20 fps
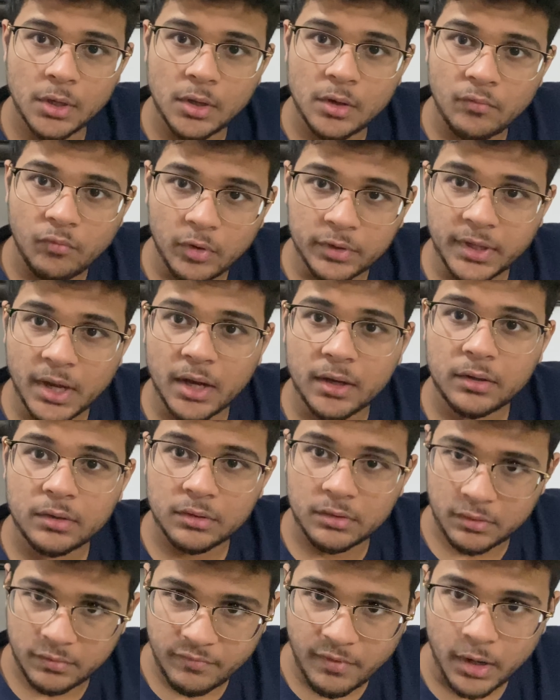for that
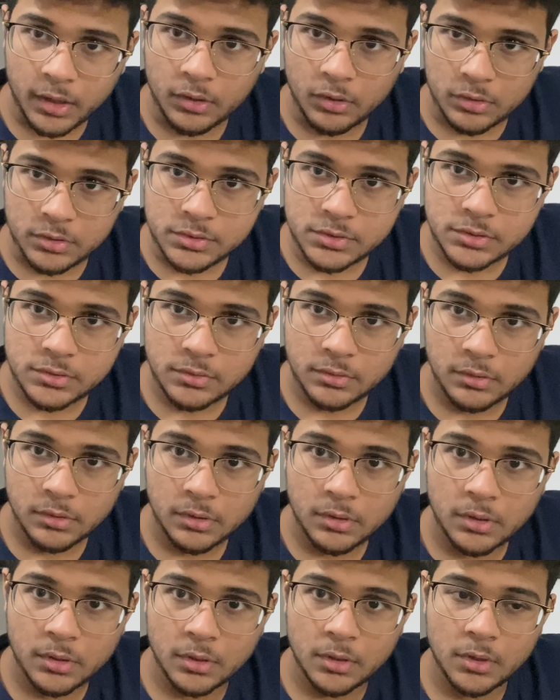fat loss.
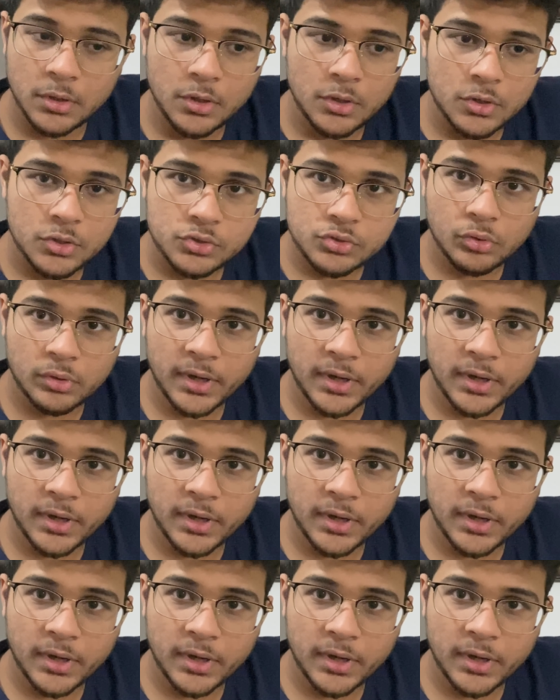So